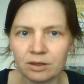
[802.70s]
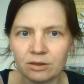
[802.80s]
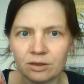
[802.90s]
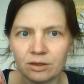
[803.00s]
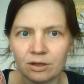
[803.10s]

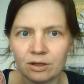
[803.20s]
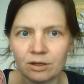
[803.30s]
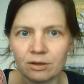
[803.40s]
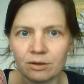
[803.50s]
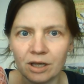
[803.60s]

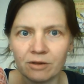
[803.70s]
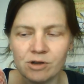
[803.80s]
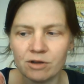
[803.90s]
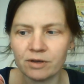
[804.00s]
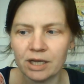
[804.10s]
the
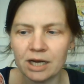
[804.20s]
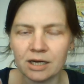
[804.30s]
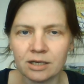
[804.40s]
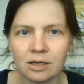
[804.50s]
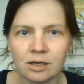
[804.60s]
leftover
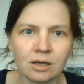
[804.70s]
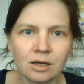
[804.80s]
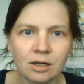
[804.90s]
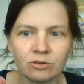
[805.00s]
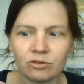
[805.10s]
yarn
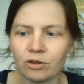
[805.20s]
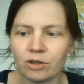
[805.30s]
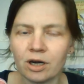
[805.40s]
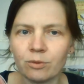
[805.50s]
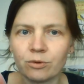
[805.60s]
so that I
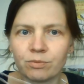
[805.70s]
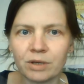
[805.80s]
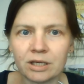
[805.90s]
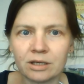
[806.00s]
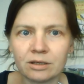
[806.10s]
would
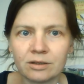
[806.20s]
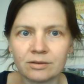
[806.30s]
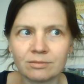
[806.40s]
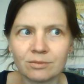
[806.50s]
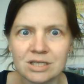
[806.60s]
be
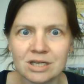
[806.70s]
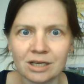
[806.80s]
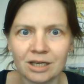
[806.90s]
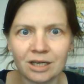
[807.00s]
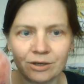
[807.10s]
knitting
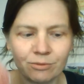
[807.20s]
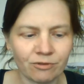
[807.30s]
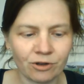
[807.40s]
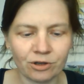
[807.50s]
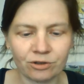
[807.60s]
it in
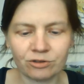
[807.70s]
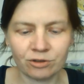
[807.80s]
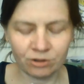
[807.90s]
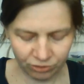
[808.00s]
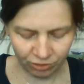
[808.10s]
reverse.
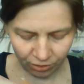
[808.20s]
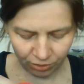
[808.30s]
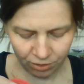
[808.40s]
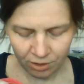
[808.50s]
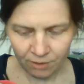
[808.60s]
So
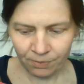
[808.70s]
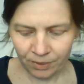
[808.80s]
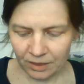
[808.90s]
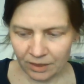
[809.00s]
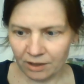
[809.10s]

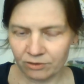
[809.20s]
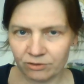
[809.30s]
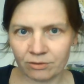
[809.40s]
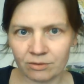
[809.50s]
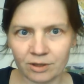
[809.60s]
the
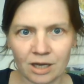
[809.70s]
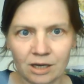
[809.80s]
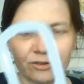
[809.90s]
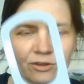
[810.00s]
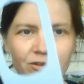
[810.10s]
colours
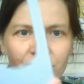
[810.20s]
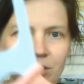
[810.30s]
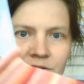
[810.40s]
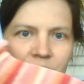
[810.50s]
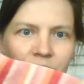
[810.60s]
on the second
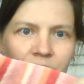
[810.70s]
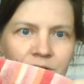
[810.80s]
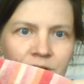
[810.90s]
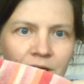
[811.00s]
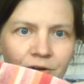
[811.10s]
sock
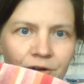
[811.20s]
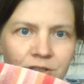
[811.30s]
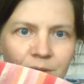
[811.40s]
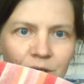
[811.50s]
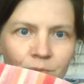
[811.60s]
are going to be
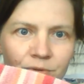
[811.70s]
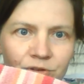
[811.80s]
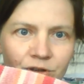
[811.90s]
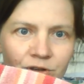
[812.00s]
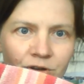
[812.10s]

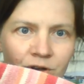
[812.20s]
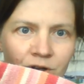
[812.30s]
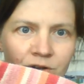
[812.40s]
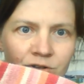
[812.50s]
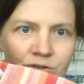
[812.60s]
opposite
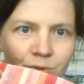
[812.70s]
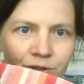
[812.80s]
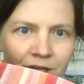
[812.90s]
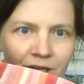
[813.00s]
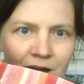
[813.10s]
to what
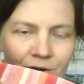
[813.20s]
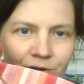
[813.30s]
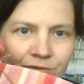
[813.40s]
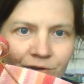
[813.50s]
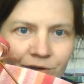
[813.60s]
they are on the
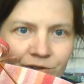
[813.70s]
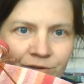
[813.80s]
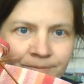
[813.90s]
first.